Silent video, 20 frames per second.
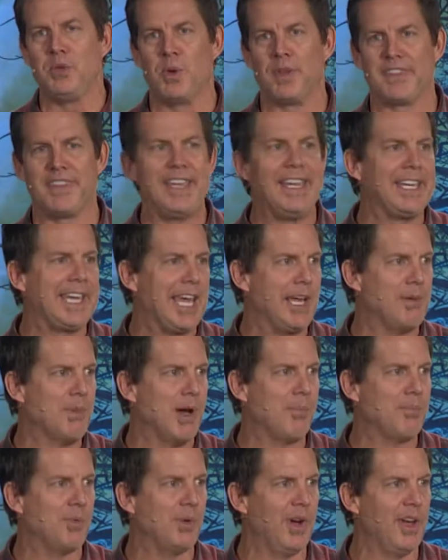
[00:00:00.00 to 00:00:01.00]
what they came
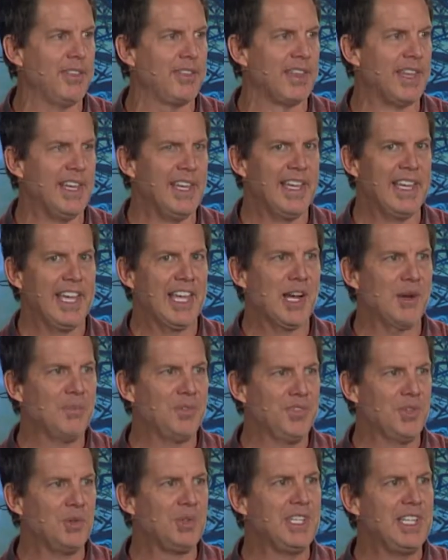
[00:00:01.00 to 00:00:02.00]
up with. And I'm
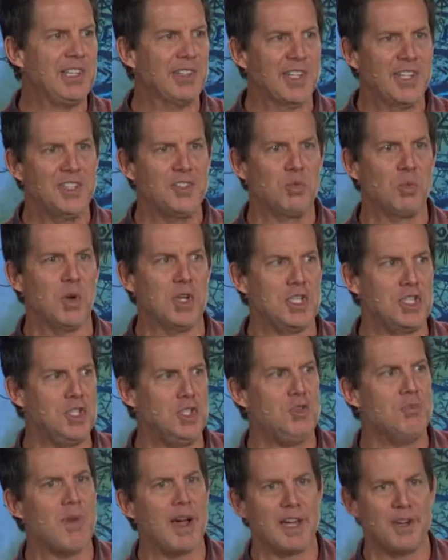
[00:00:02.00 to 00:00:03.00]
so curious what
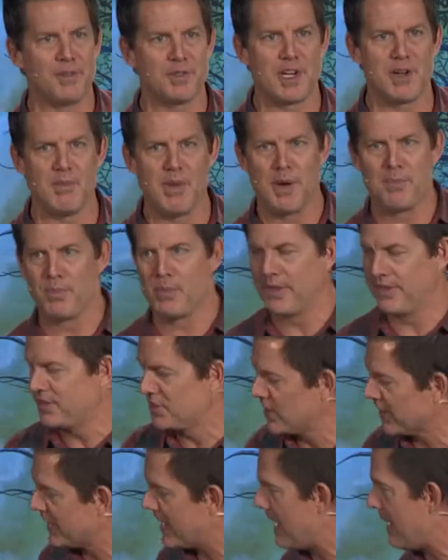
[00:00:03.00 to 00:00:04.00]
you might have come up with.
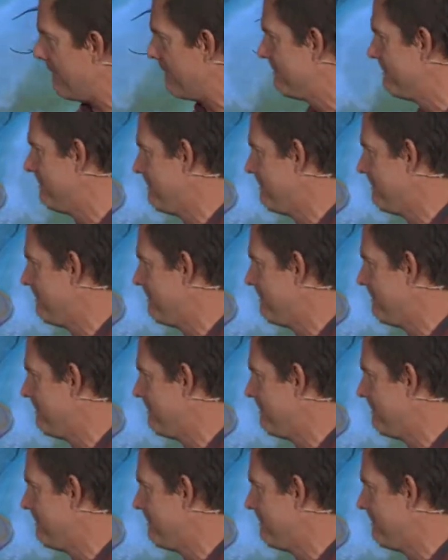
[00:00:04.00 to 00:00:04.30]
Check it out.